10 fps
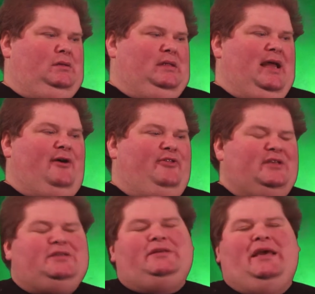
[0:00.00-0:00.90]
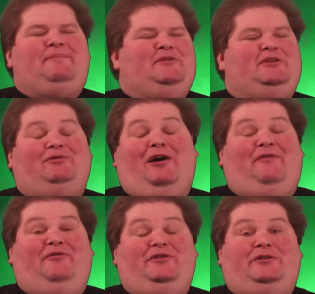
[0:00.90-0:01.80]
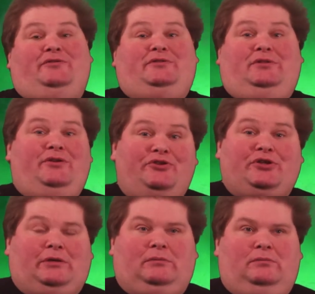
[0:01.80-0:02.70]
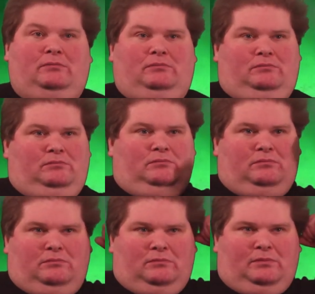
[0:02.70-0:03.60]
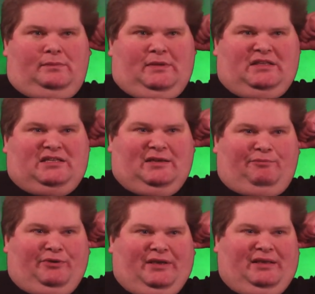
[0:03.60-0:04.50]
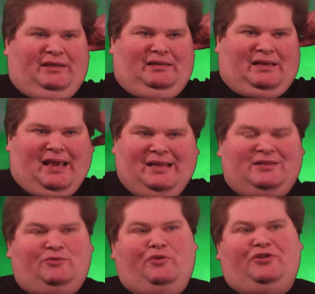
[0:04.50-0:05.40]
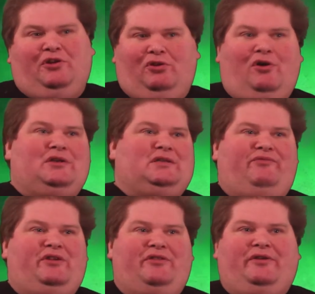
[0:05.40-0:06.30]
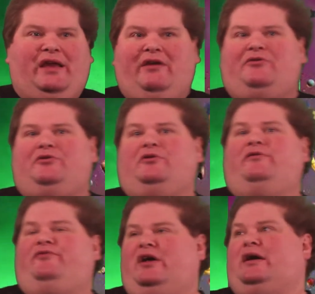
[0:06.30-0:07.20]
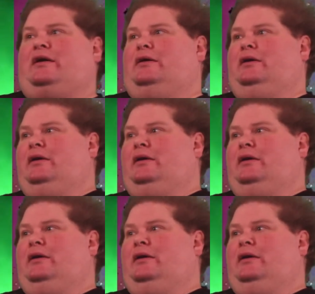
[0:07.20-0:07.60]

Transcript: Now, this episode offers no solution. It simply ends with the loss of another character of Duck.